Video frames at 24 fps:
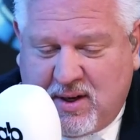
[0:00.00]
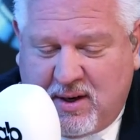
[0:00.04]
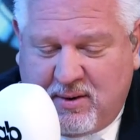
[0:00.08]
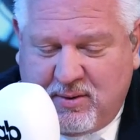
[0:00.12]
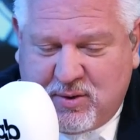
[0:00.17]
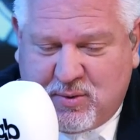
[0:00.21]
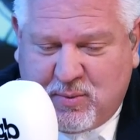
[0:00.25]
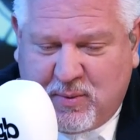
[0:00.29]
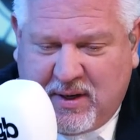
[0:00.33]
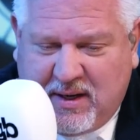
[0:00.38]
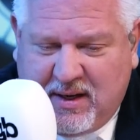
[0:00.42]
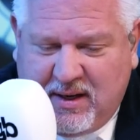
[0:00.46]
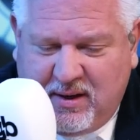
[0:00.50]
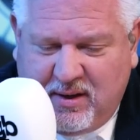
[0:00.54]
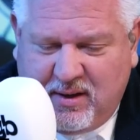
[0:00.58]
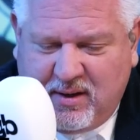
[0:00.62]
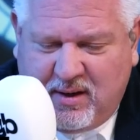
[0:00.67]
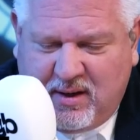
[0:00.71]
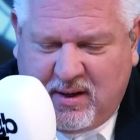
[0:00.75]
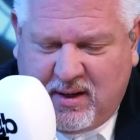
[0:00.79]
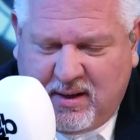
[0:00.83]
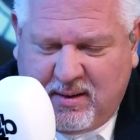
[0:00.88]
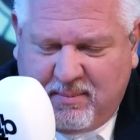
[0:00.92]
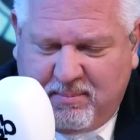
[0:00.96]
I was reading
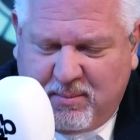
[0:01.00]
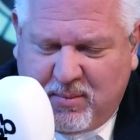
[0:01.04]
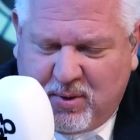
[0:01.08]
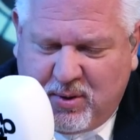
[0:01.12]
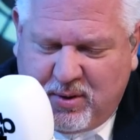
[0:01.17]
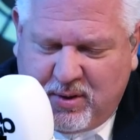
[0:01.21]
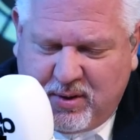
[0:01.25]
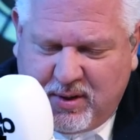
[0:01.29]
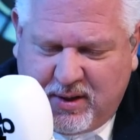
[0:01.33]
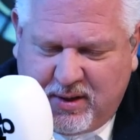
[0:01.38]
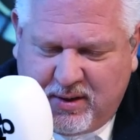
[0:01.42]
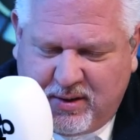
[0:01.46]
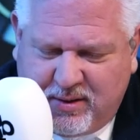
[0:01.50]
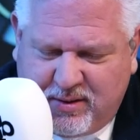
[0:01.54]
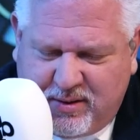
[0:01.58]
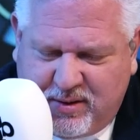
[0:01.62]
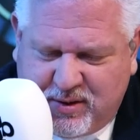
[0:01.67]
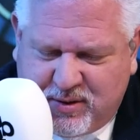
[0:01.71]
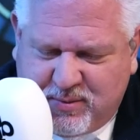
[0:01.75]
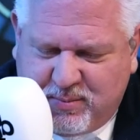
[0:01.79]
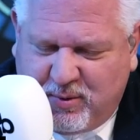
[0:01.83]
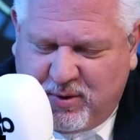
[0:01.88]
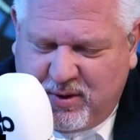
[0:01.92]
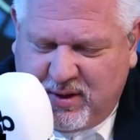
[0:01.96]
um, earlier
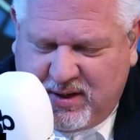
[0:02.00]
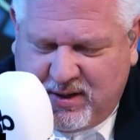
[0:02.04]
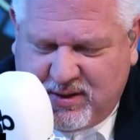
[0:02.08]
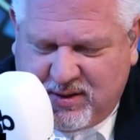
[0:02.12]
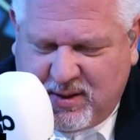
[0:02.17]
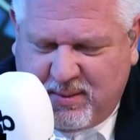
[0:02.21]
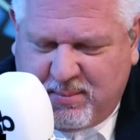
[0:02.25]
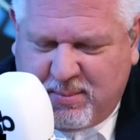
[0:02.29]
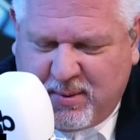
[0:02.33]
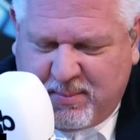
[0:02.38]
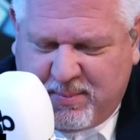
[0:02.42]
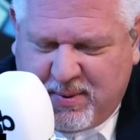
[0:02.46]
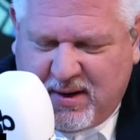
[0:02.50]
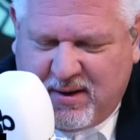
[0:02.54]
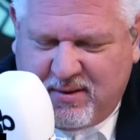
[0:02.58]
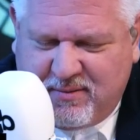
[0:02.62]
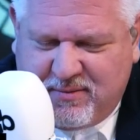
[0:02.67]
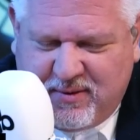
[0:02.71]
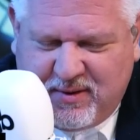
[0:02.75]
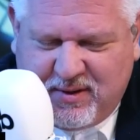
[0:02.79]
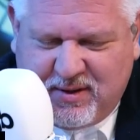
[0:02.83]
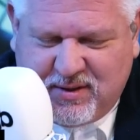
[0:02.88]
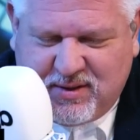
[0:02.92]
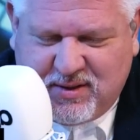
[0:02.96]
this morning as I prepared
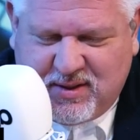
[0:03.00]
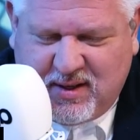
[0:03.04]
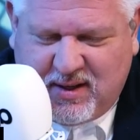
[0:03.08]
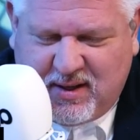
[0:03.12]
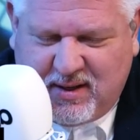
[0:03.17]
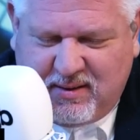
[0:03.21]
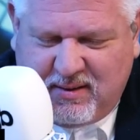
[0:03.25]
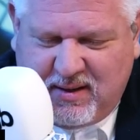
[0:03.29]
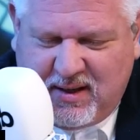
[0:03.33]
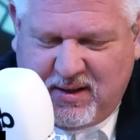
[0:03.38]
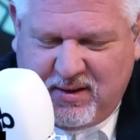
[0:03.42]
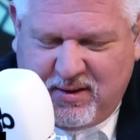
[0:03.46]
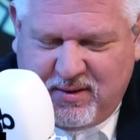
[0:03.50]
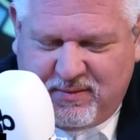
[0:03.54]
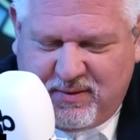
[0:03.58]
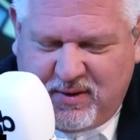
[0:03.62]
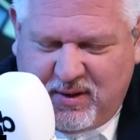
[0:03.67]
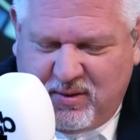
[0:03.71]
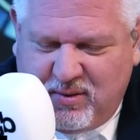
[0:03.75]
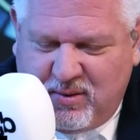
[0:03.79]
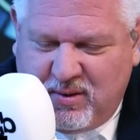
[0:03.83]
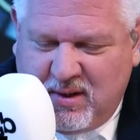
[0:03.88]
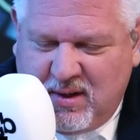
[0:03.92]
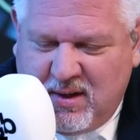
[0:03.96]
for this uh,
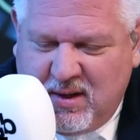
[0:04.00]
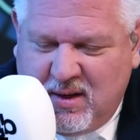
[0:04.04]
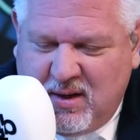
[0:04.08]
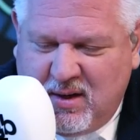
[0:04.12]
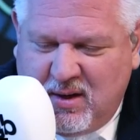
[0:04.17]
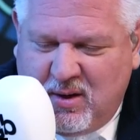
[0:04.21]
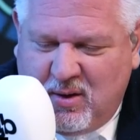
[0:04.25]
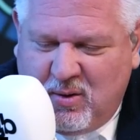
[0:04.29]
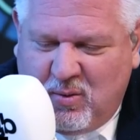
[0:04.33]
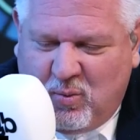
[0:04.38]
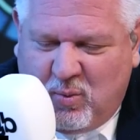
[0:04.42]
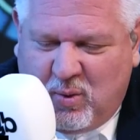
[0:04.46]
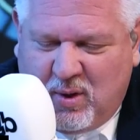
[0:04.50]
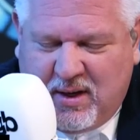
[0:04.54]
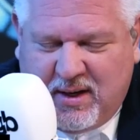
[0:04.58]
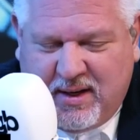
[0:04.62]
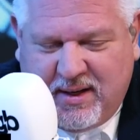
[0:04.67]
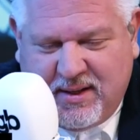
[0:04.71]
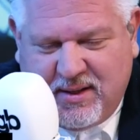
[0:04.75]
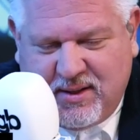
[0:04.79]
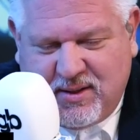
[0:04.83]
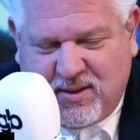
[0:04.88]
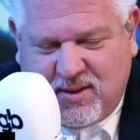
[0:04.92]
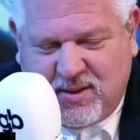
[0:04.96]
interview
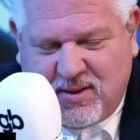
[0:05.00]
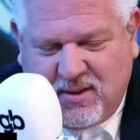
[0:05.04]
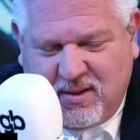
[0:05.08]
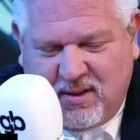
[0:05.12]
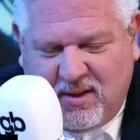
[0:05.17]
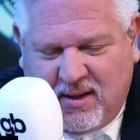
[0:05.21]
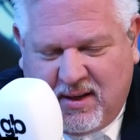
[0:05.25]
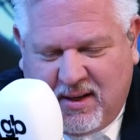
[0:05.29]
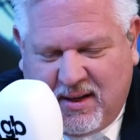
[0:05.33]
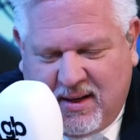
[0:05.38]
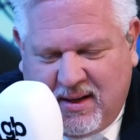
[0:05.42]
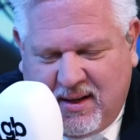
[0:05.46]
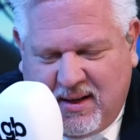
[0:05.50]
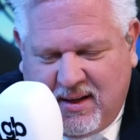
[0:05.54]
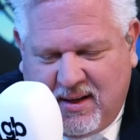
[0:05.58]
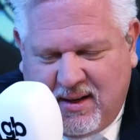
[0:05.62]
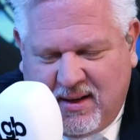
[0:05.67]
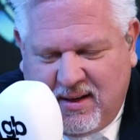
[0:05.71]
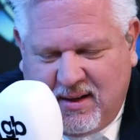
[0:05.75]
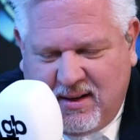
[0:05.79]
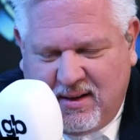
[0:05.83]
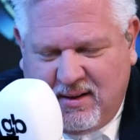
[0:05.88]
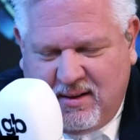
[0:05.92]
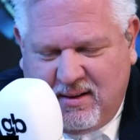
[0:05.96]
was
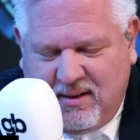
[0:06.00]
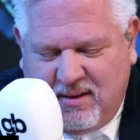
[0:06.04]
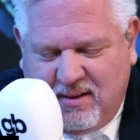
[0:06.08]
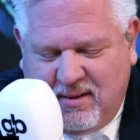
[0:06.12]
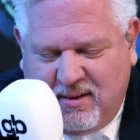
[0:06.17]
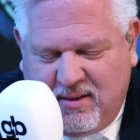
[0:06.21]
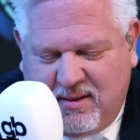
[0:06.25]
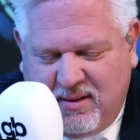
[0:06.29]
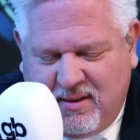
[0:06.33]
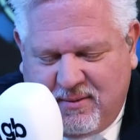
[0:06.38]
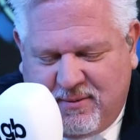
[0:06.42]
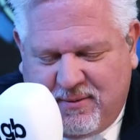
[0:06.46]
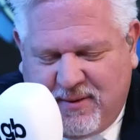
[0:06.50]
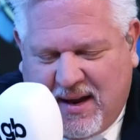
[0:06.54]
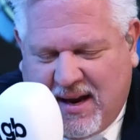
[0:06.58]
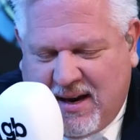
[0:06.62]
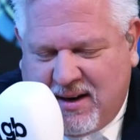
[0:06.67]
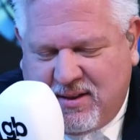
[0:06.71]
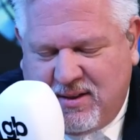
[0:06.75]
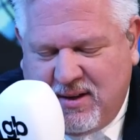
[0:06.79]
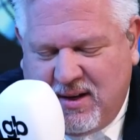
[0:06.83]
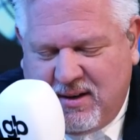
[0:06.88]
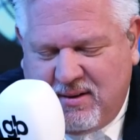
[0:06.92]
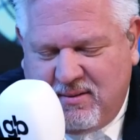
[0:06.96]
uh, the
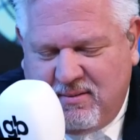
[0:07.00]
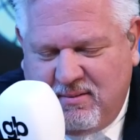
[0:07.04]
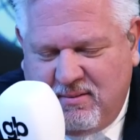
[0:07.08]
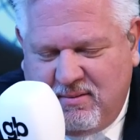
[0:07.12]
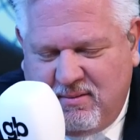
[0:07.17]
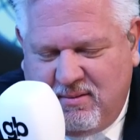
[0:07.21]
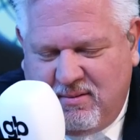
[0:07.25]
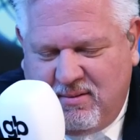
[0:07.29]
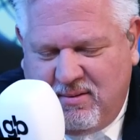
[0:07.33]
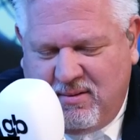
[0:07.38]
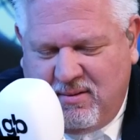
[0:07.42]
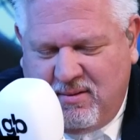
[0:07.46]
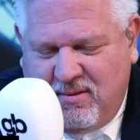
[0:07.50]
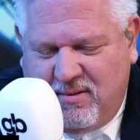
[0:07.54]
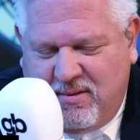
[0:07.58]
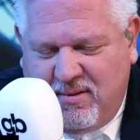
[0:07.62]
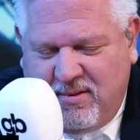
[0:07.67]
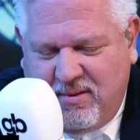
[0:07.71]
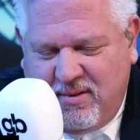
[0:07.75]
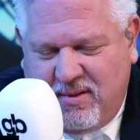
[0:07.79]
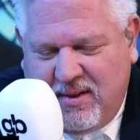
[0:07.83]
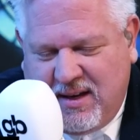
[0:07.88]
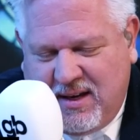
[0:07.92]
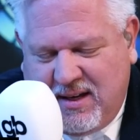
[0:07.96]
fact that
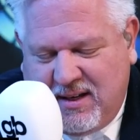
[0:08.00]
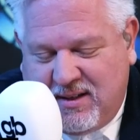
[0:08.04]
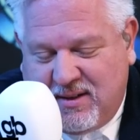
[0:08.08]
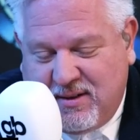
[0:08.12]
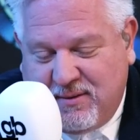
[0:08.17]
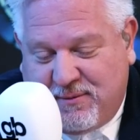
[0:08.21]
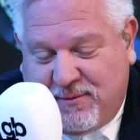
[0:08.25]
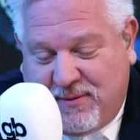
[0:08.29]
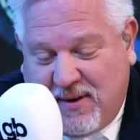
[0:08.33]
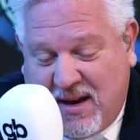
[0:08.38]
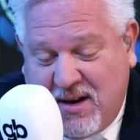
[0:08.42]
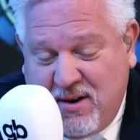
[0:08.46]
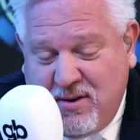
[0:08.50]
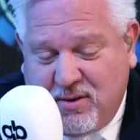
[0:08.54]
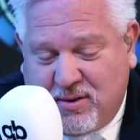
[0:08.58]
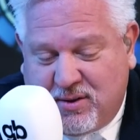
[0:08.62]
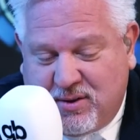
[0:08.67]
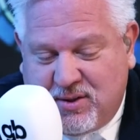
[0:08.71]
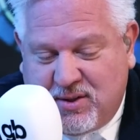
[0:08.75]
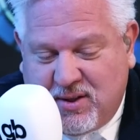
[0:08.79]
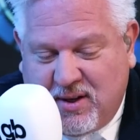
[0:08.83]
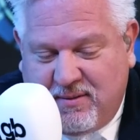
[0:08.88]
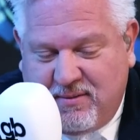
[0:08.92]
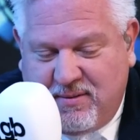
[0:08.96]
the
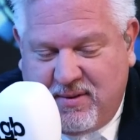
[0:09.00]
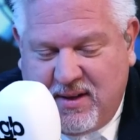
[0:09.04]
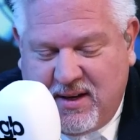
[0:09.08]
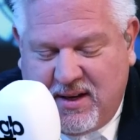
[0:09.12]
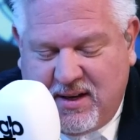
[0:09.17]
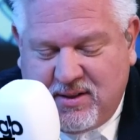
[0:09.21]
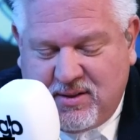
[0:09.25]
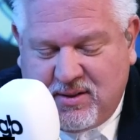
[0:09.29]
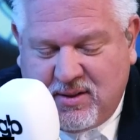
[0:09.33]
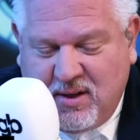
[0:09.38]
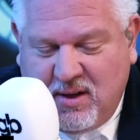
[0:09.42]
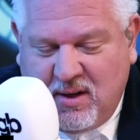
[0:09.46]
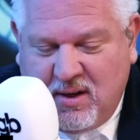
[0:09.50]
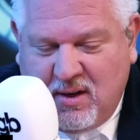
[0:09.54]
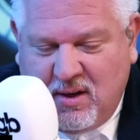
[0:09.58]
defenders of this